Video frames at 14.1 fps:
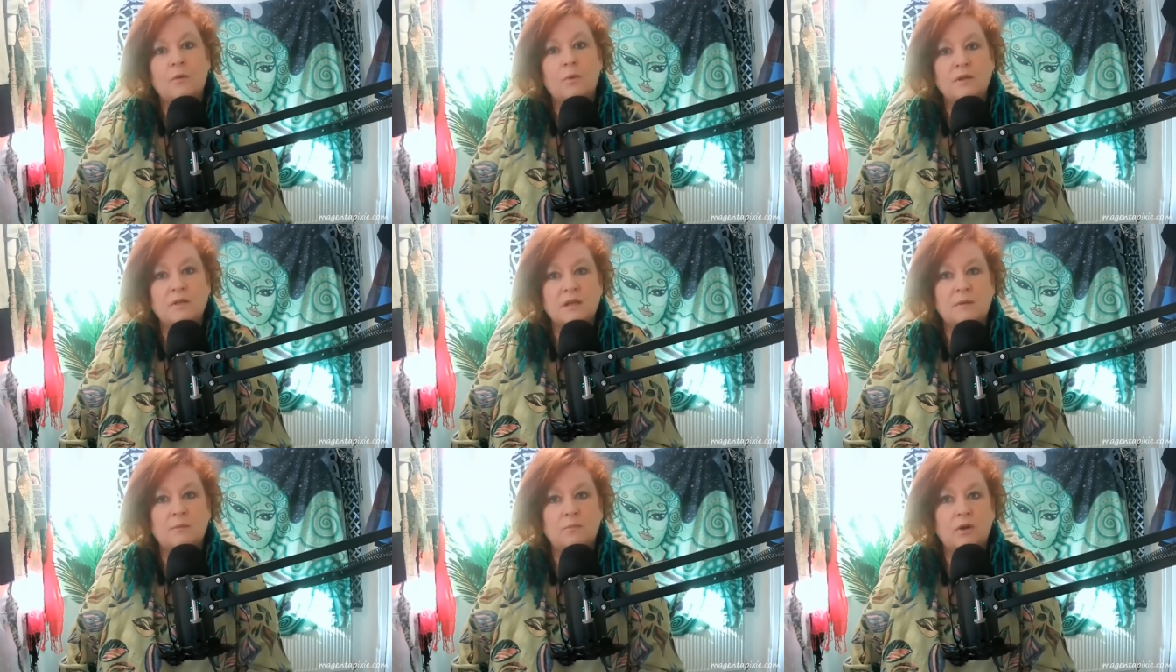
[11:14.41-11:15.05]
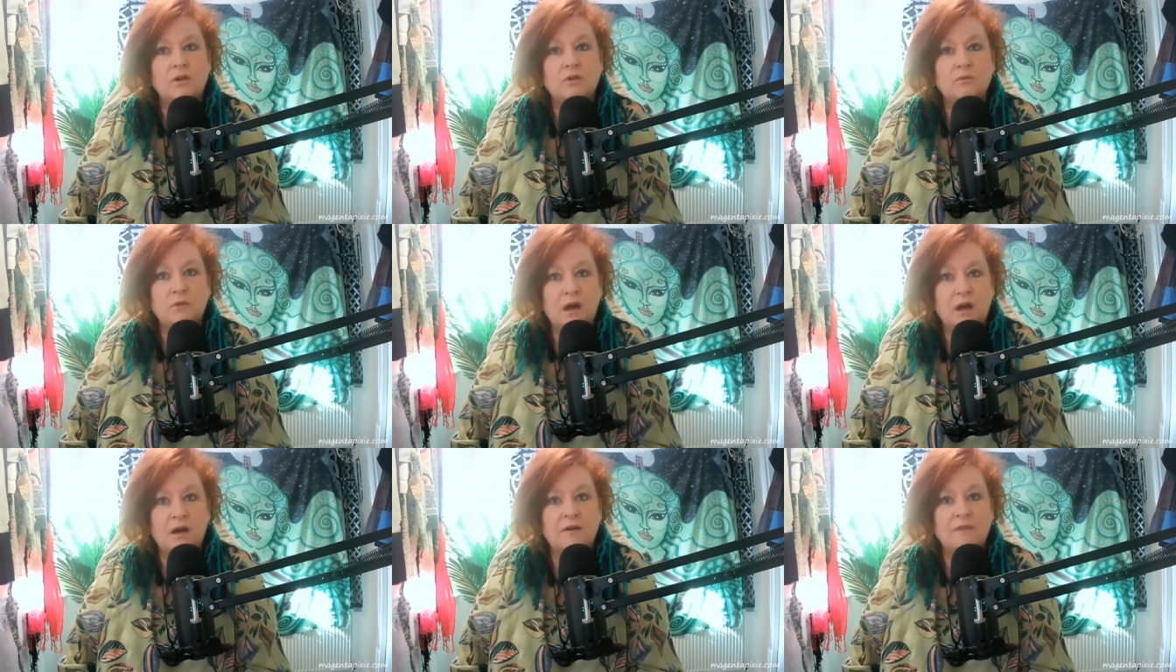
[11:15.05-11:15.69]
when someone you
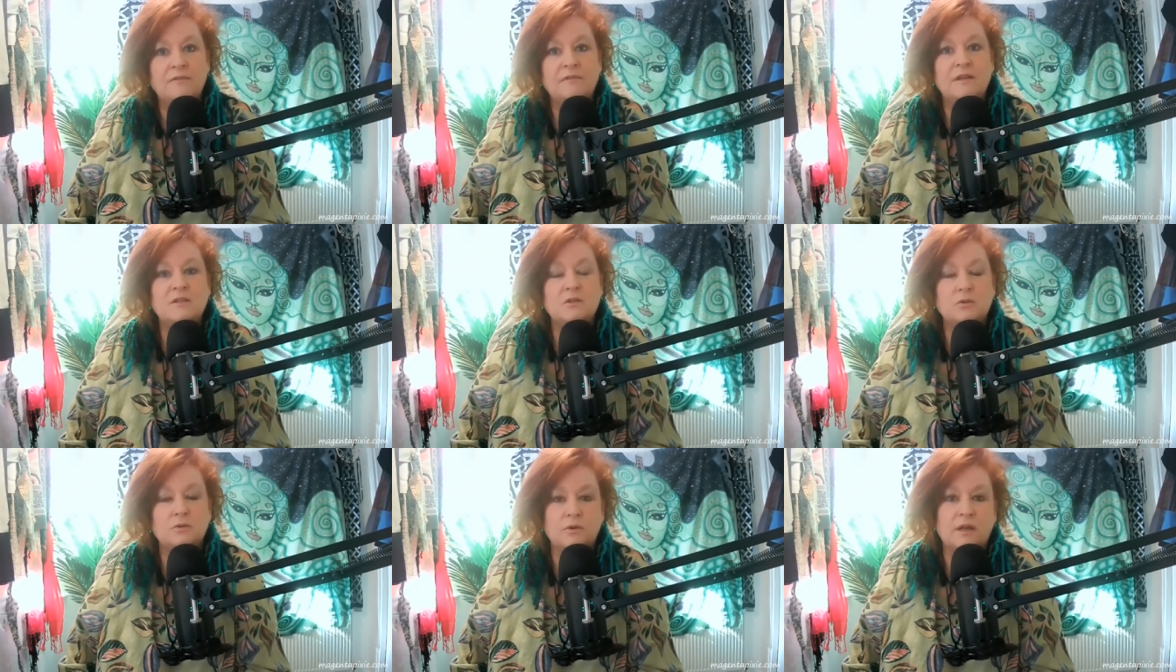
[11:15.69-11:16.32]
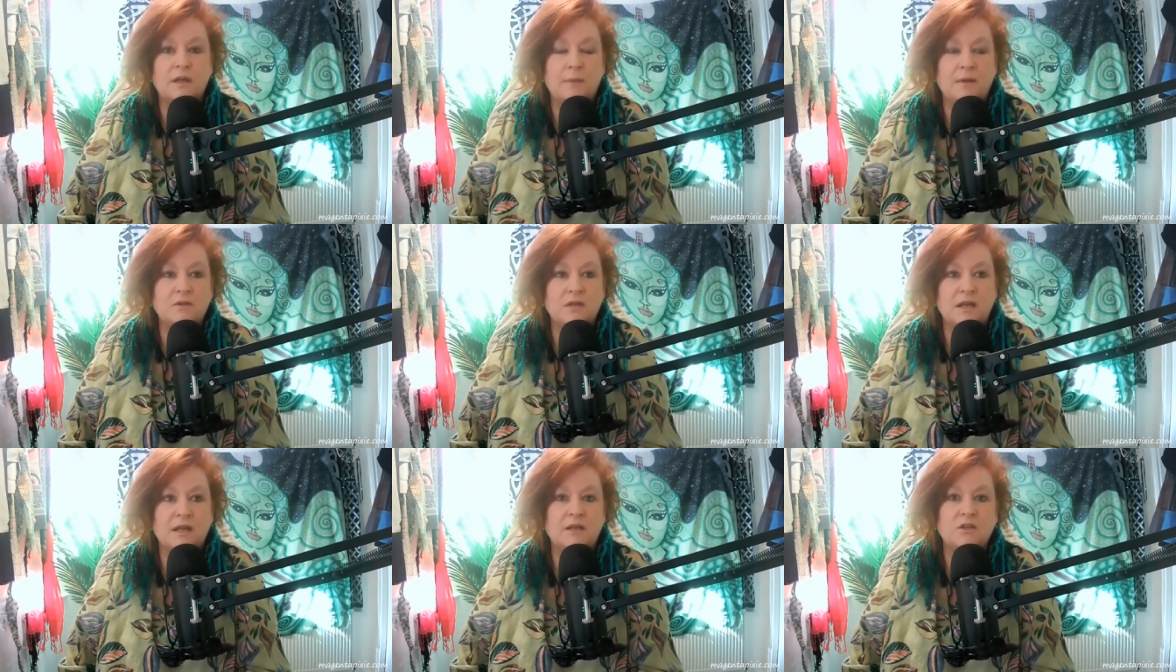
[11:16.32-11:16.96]
love is talking
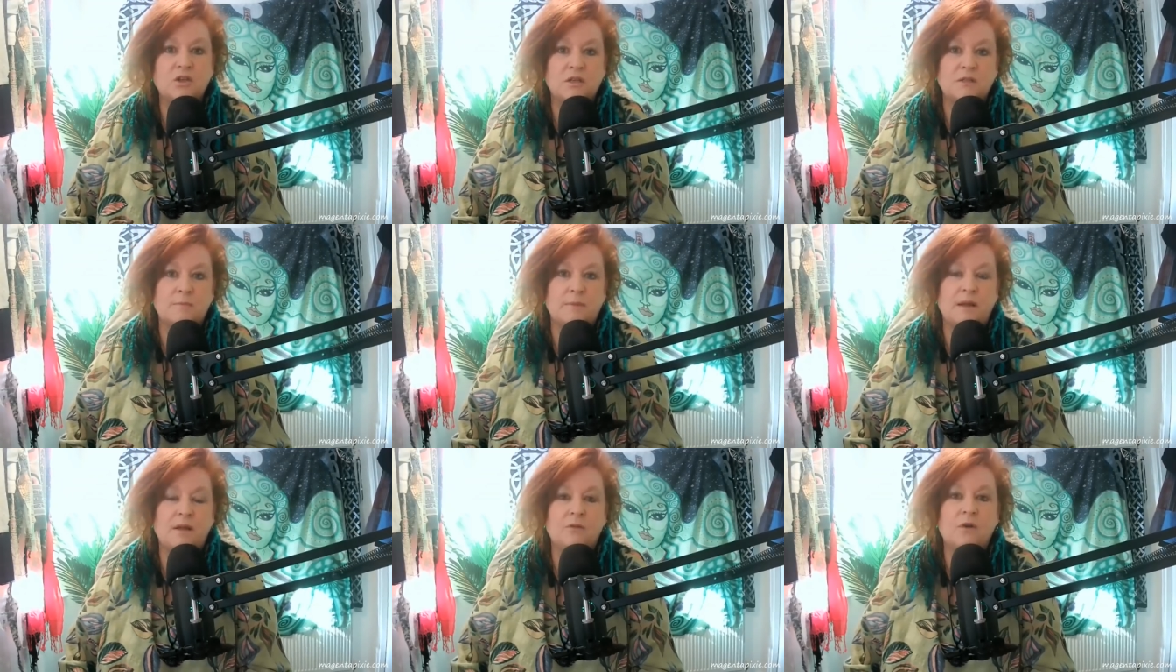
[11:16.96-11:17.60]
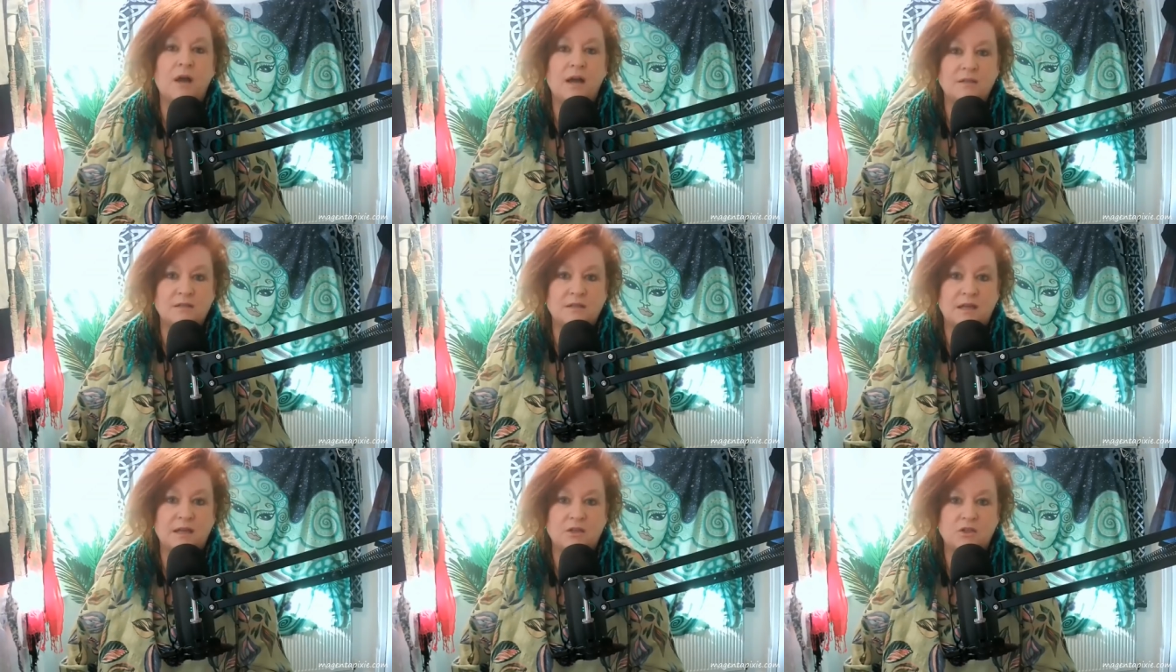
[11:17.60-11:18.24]
about taking Jezebel or has
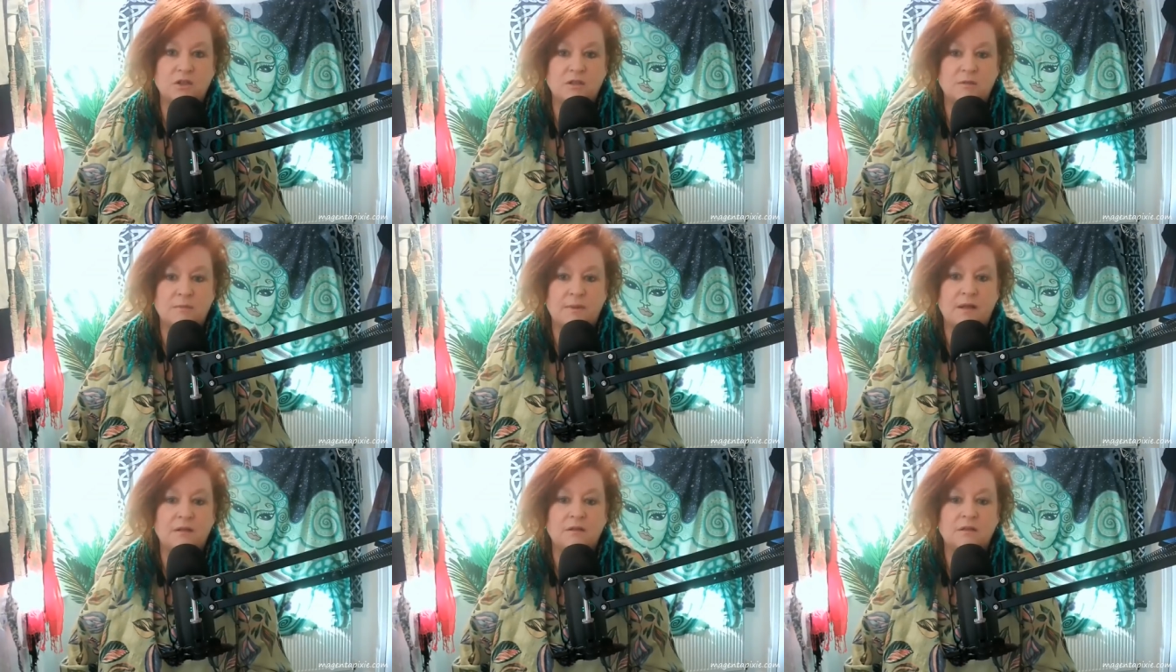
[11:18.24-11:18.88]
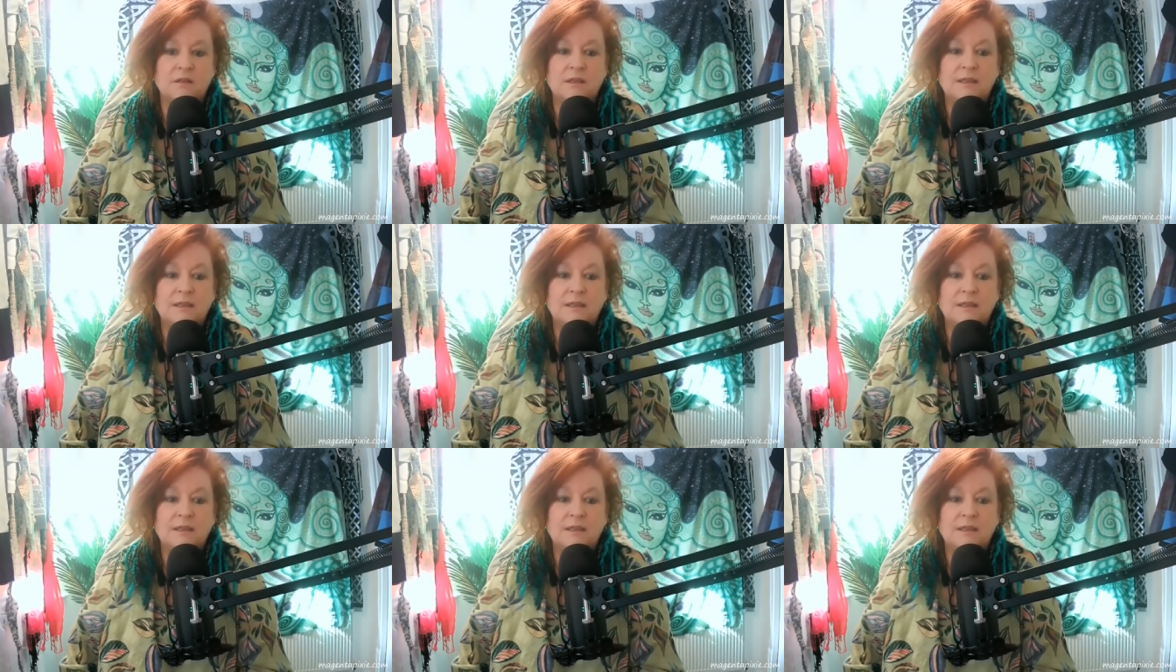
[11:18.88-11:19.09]
taken Jezebel.